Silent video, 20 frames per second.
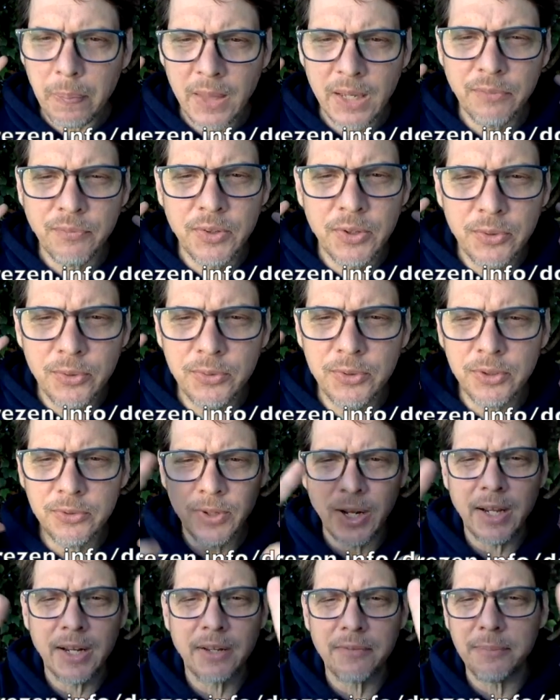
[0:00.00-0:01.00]
If you do
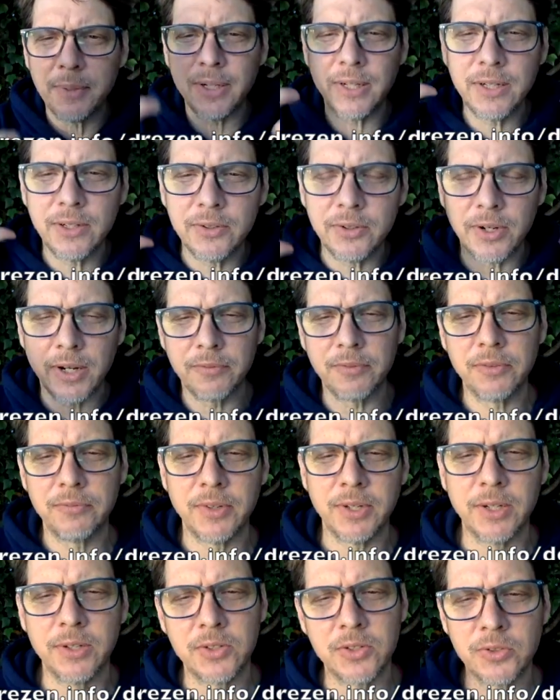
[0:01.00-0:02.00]
not have money and you're having
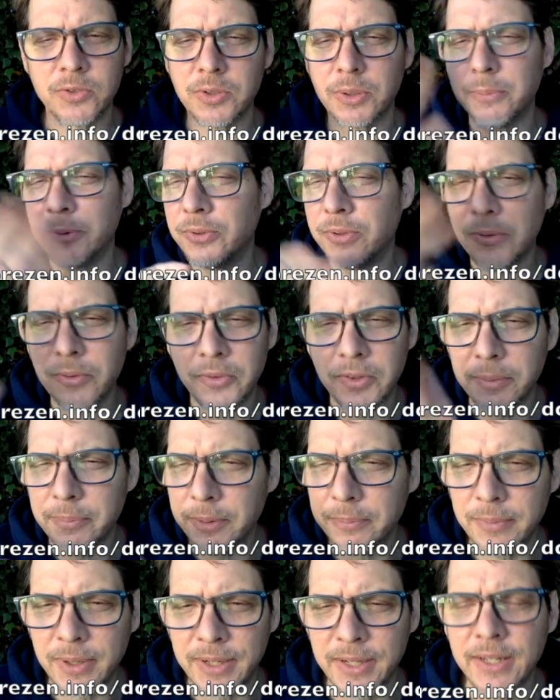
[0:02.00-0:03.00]
financial trouble, don't send
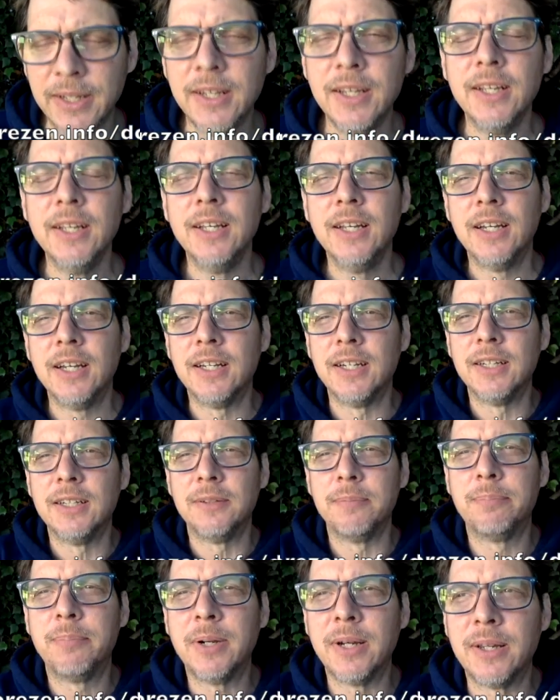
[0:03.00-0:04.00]
me money,
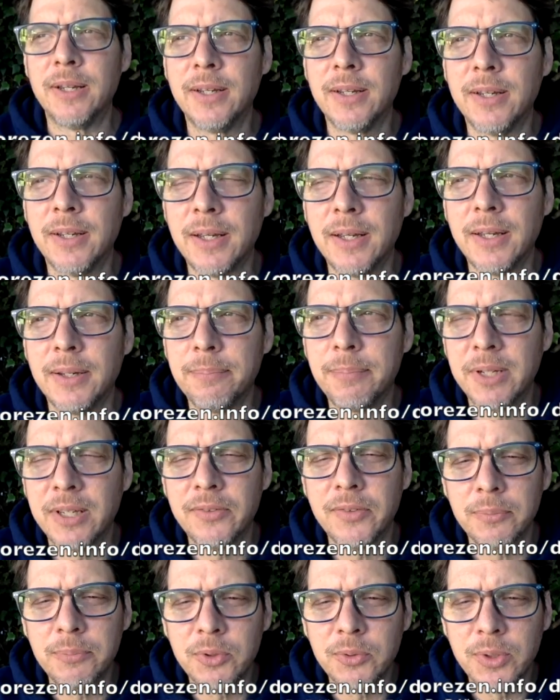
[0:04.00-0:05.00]

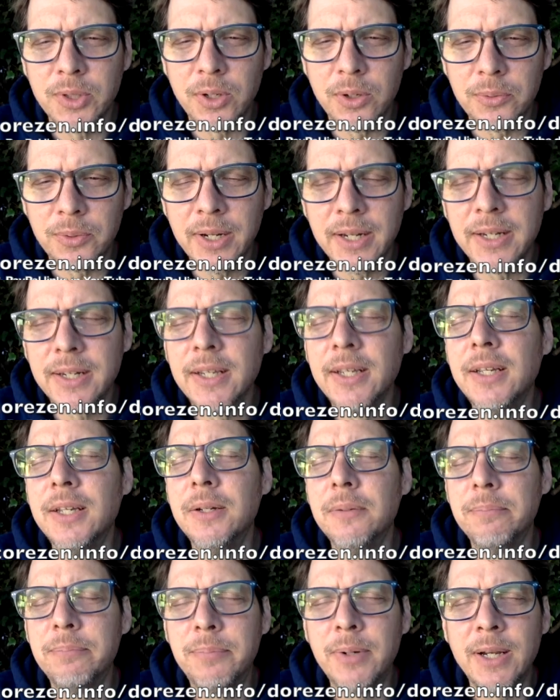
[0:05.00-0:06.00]
because I'm doing all right.
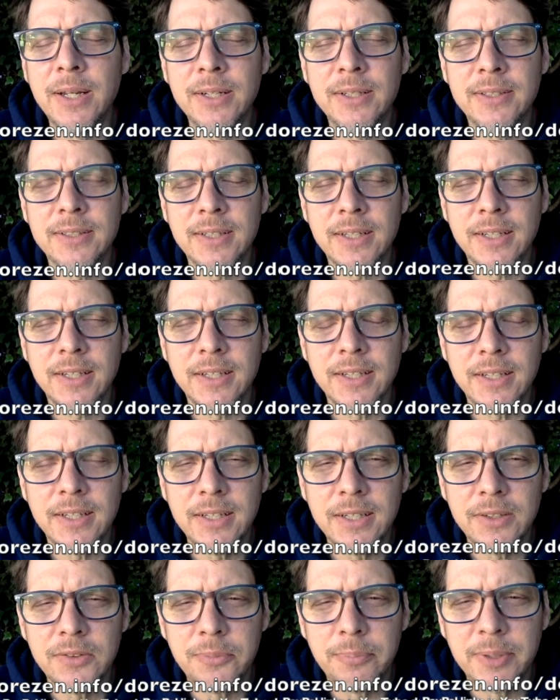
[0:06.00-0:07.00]
But
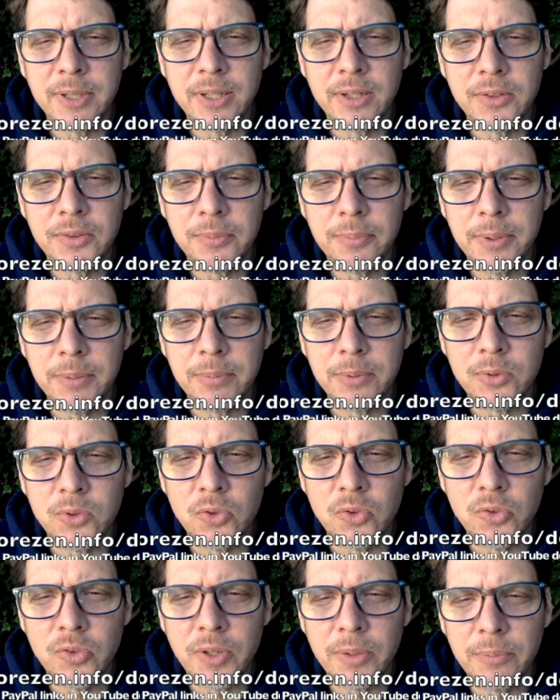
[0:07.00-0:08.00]
it is because people
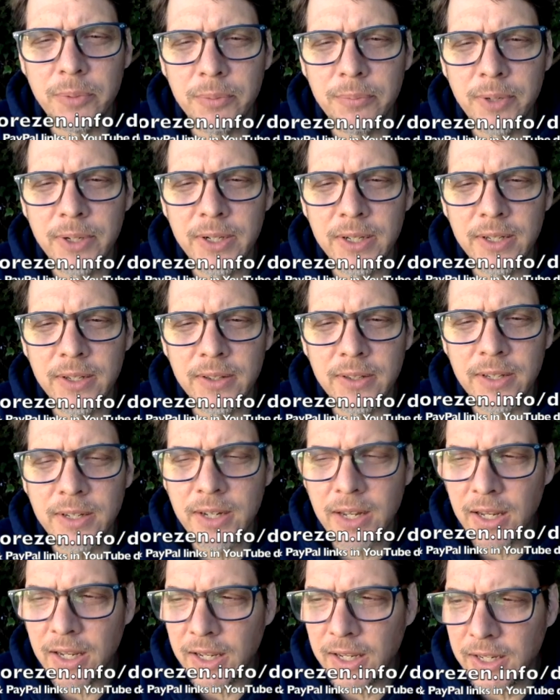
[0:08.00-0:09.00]
do send me money that
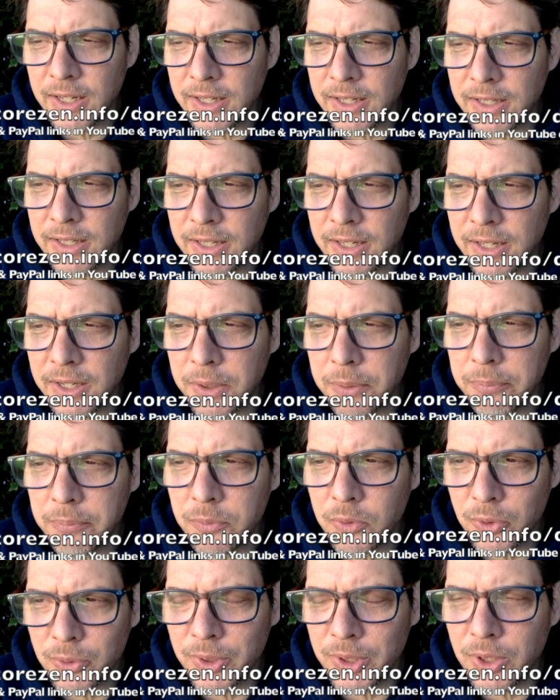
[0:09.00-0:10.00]
I
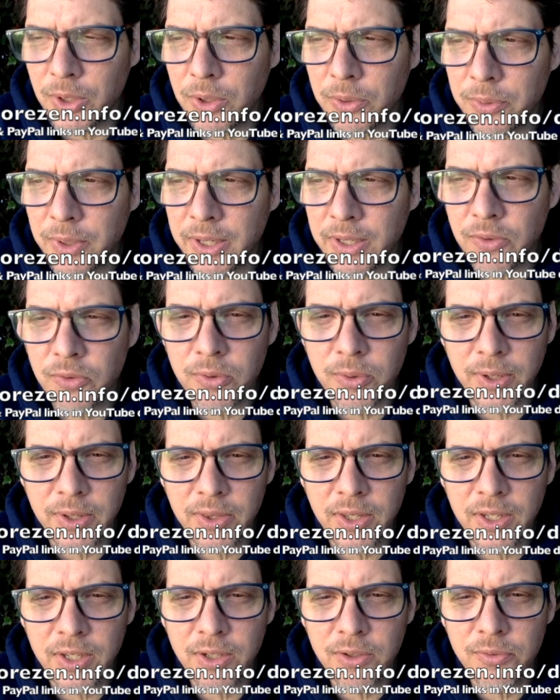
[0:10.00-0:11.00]
am doing all right. So I
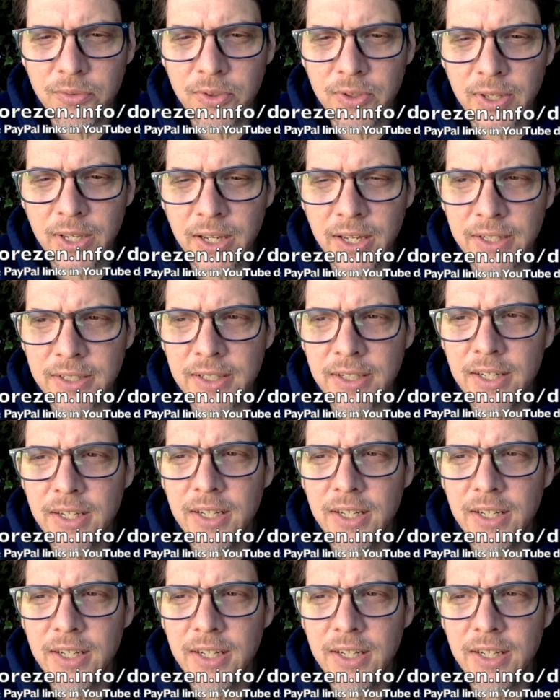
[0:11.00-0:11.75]
thank you for that.